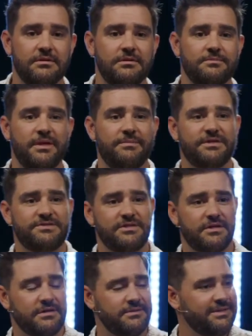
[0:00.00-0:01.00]
Maybe it's
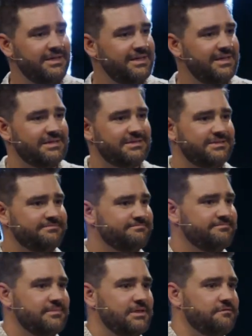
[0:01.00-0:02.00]
a
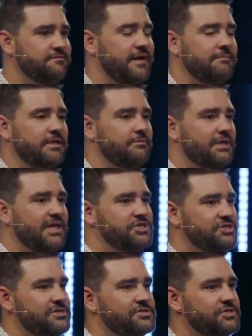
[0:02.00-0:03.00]
family
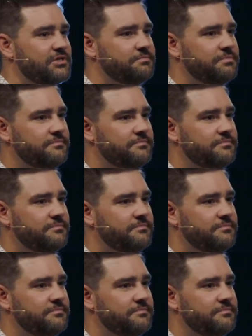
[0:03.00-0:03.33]
relationship.